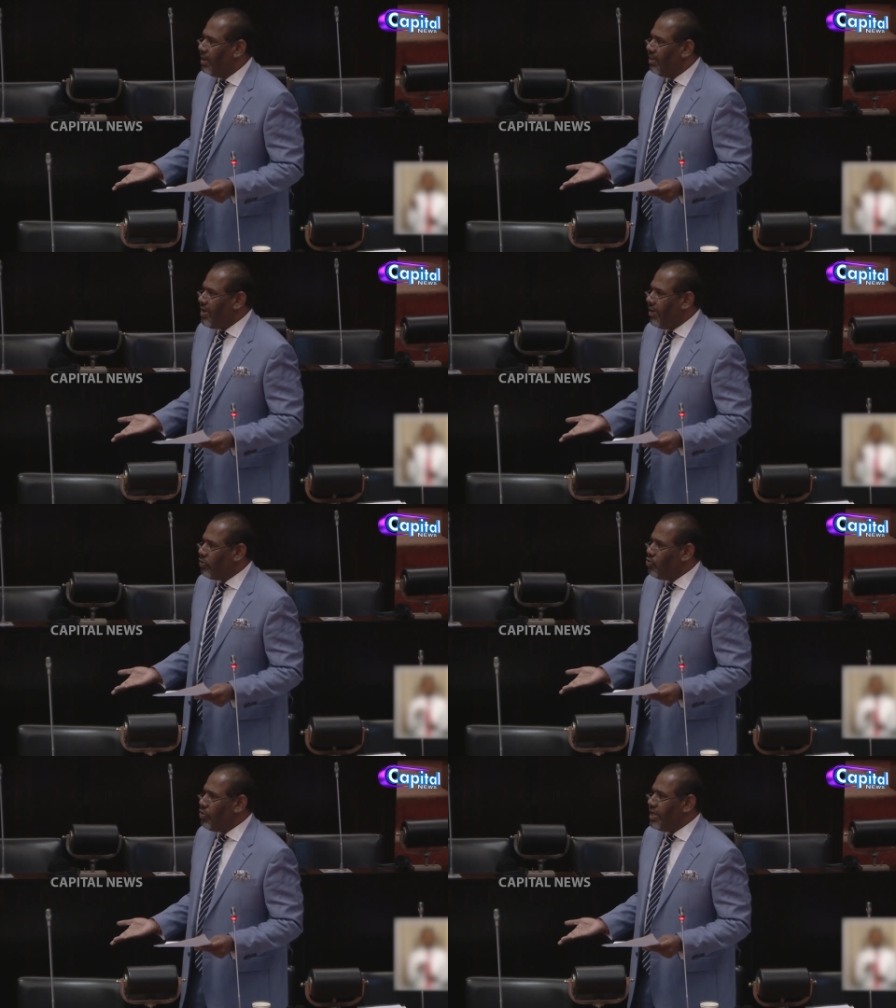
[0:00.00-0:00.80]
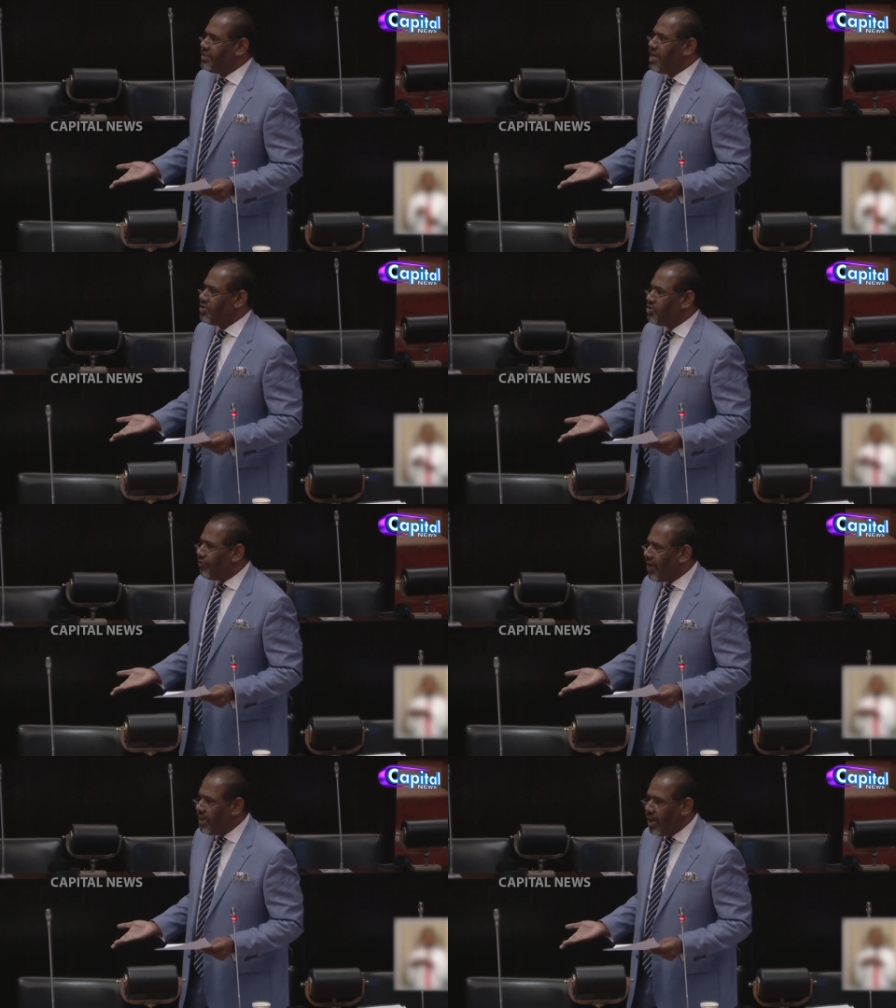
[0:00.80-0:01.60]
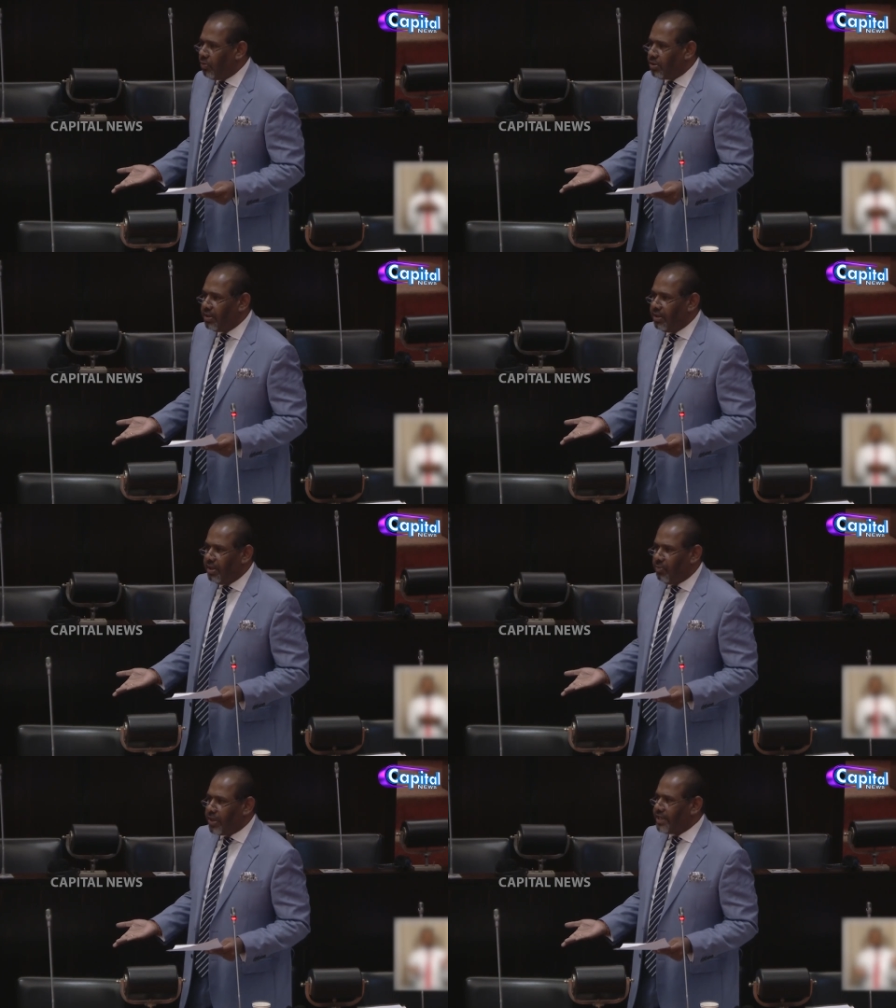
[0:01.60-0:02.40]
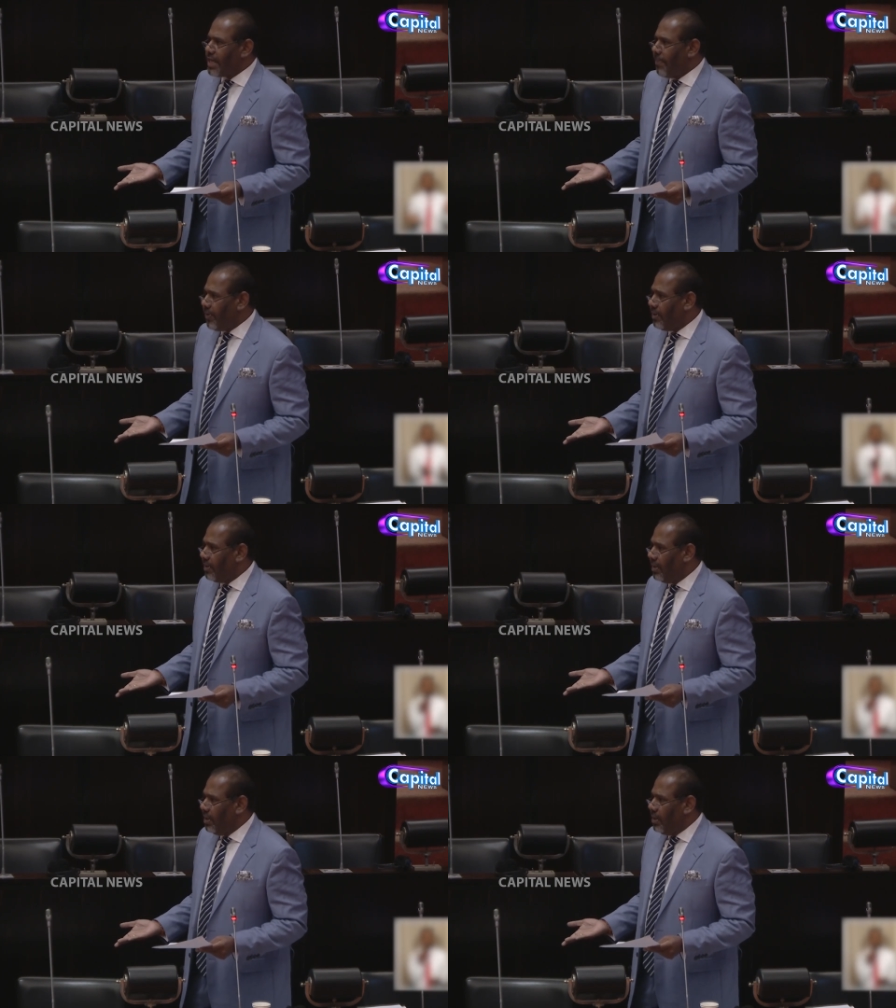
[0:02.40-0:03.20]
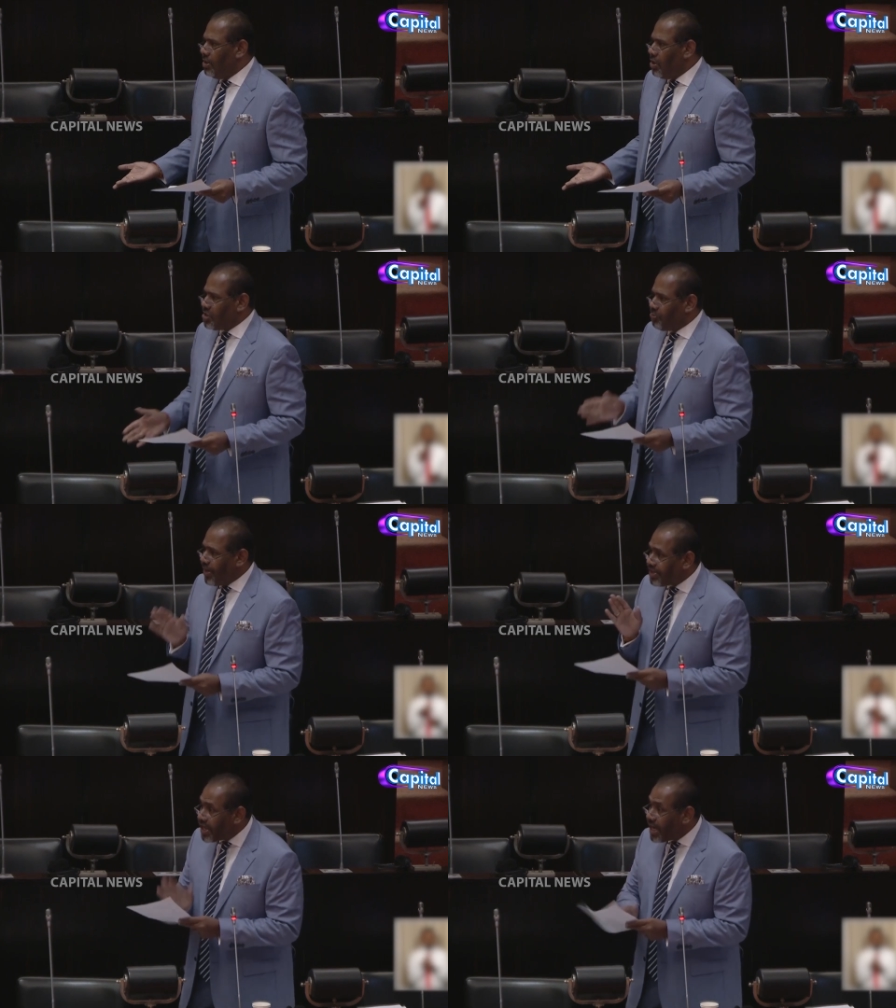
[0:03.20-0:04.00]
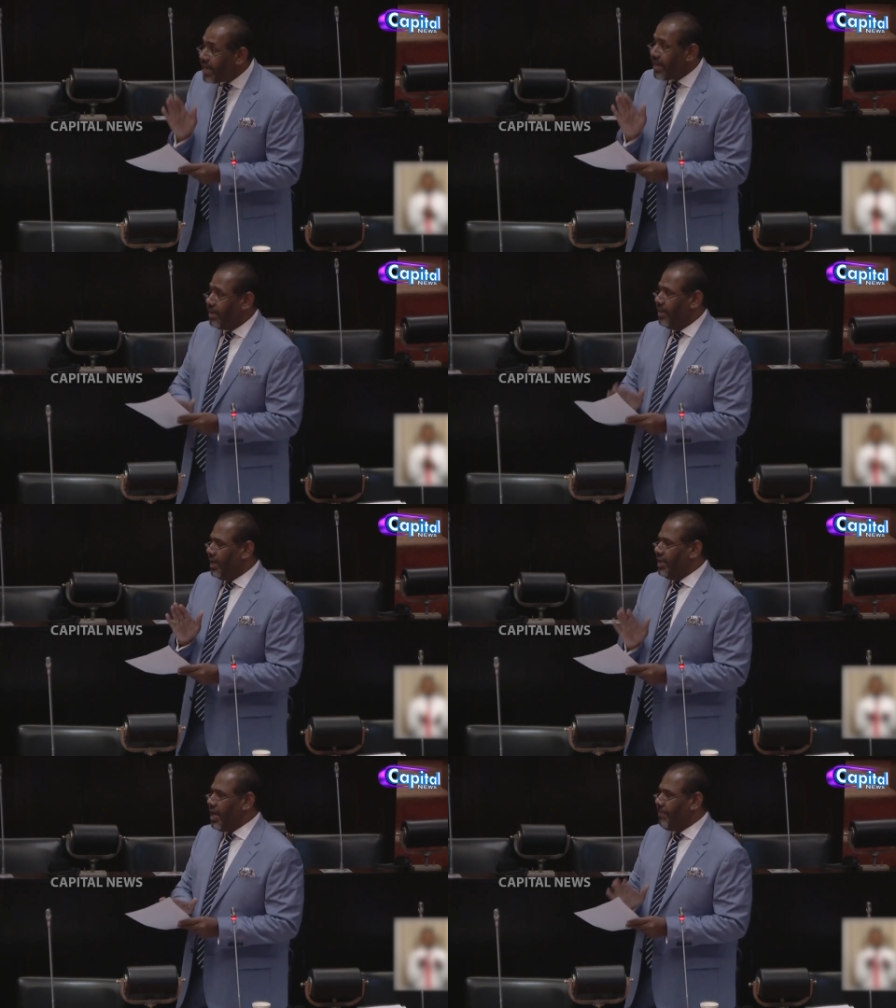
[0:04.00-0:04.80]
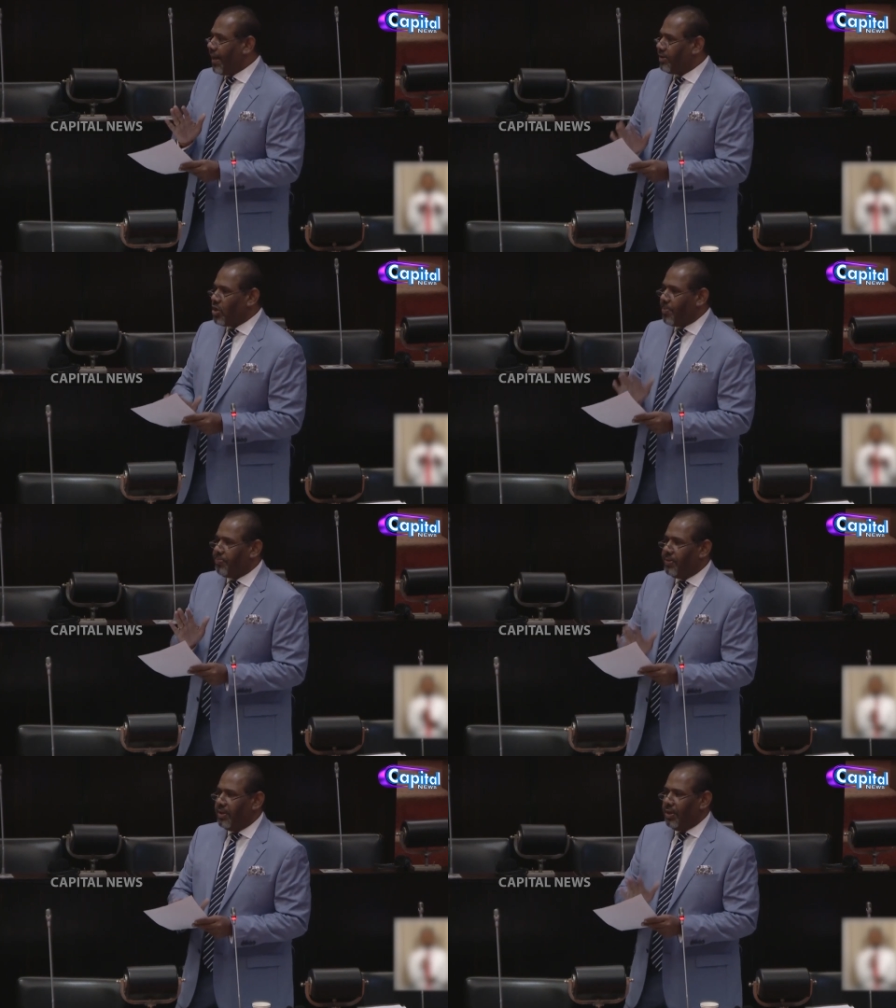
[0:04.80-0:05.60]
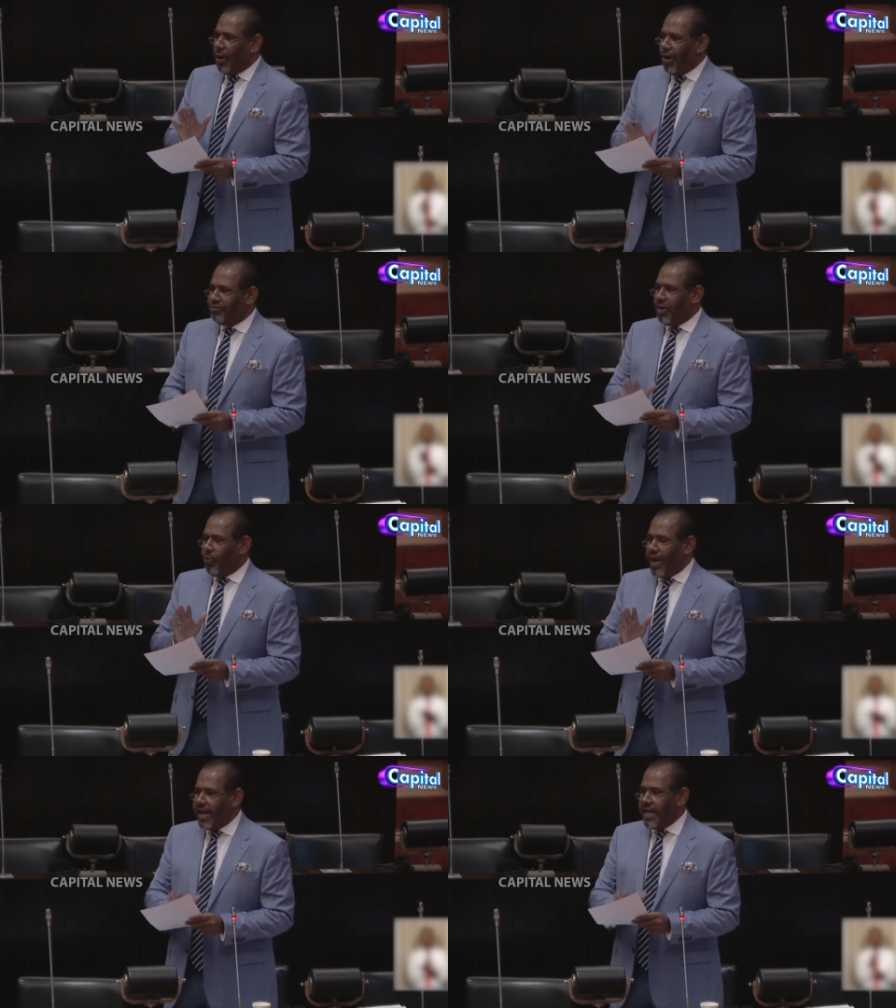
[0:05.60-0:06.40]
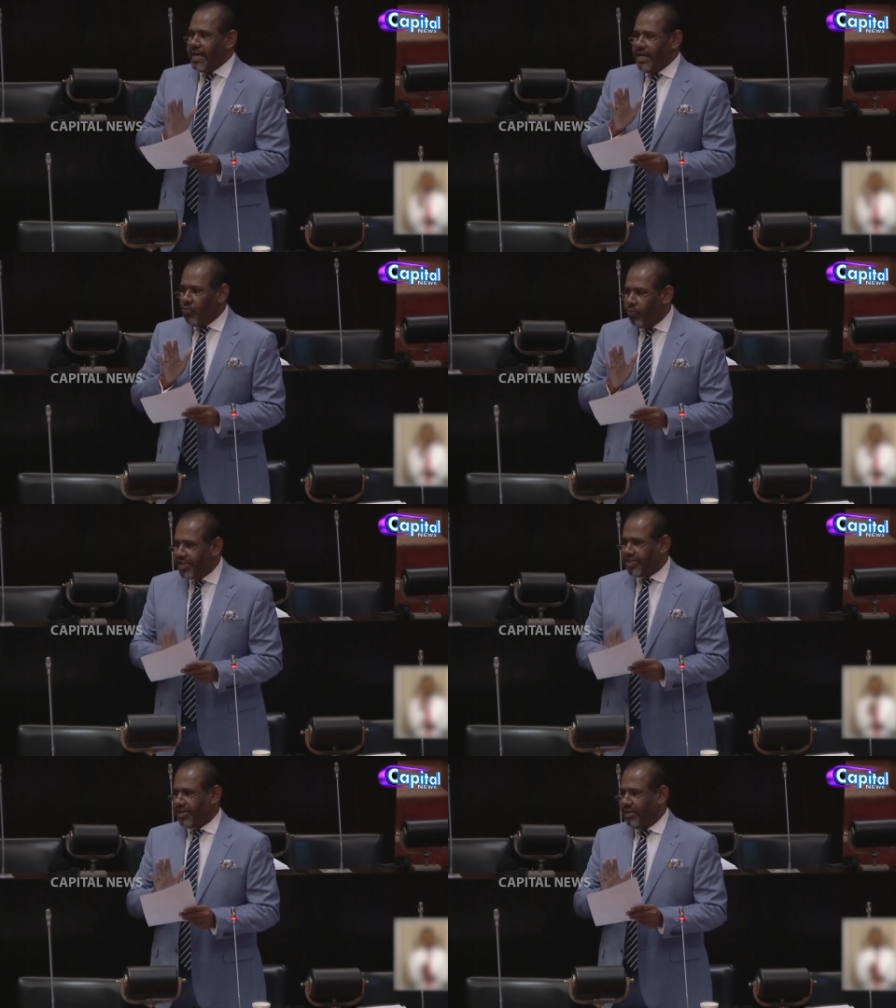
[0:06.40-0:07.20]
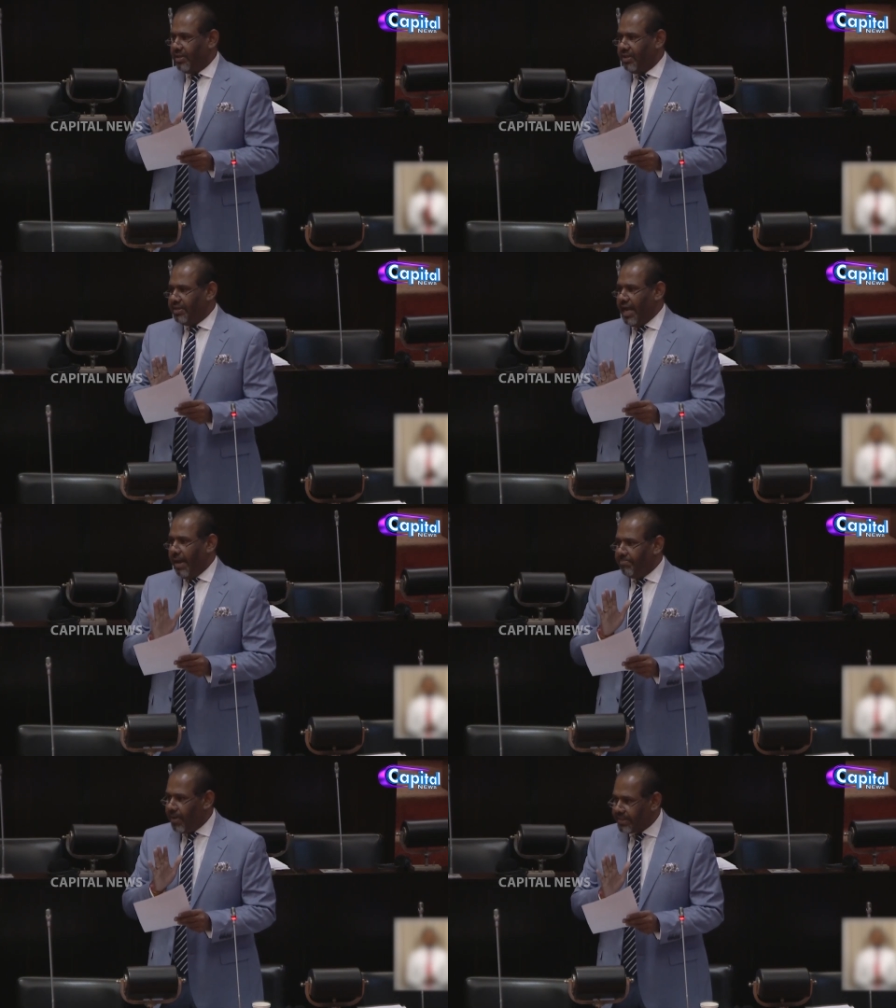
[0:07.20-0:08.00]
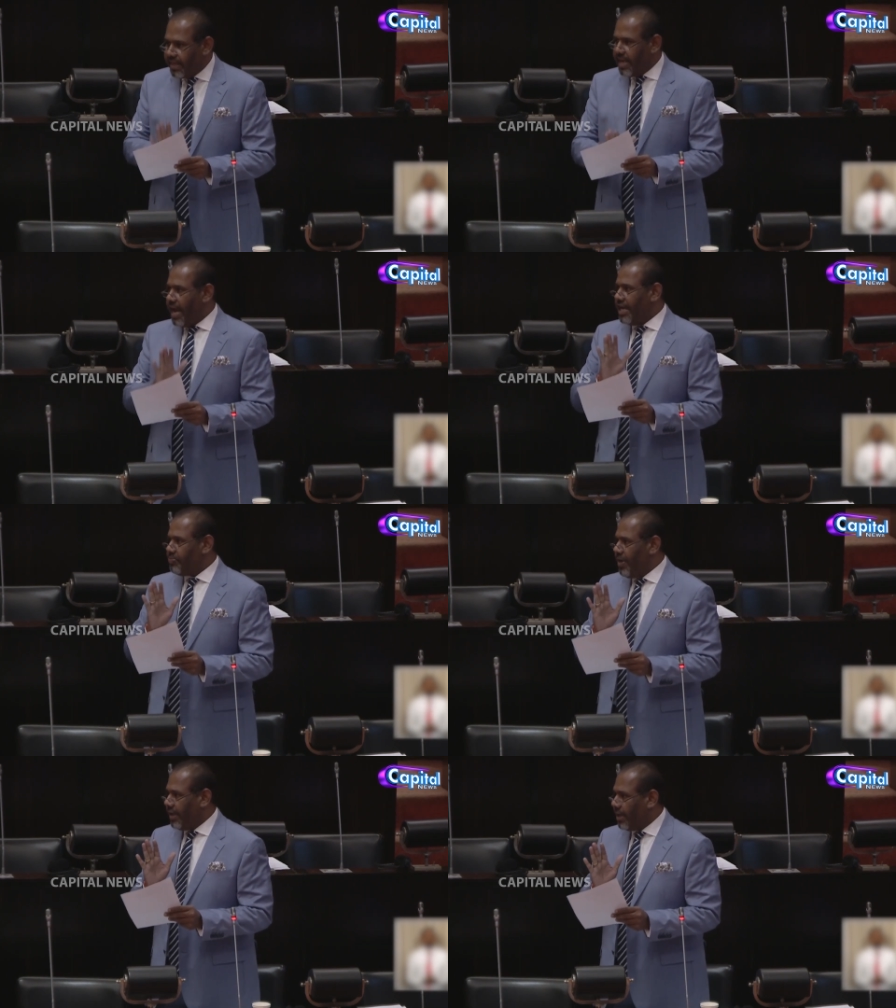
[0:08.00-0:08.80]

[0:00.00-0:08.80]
We have to do research to find out what has happened, especially in the backdrop of the way in which the ambassador has made